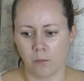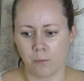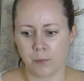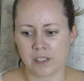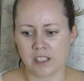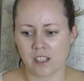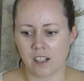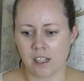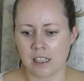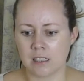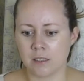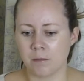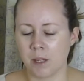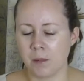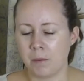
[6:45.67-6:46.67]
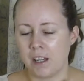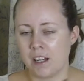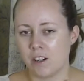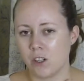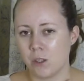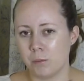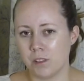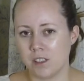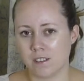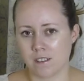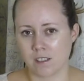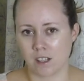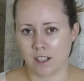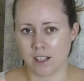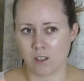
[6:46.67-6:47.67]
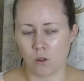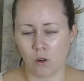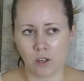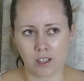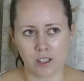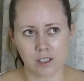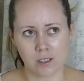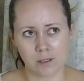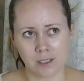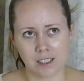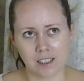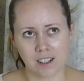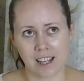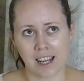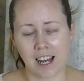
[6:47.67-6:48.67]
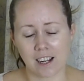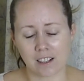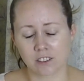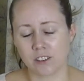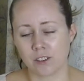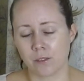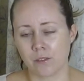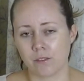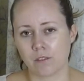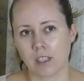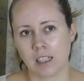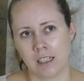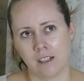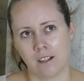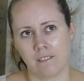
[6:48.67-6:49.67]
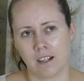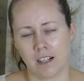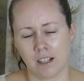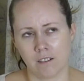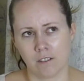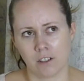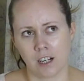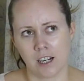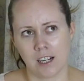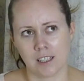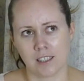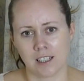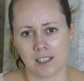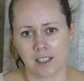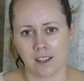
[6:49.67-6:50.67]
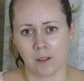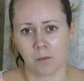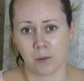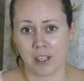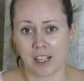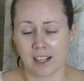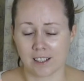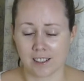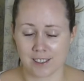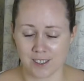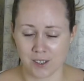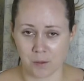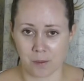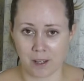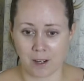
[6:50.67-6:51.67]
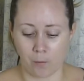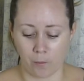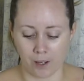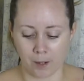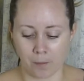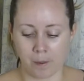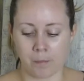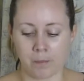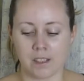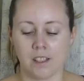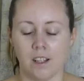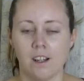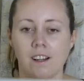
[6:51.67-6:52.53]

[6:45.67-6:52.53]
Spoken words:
besides maybe a couple of side orders with it, I actually don't think I've ever had anything but yakisoba in Wagamamas.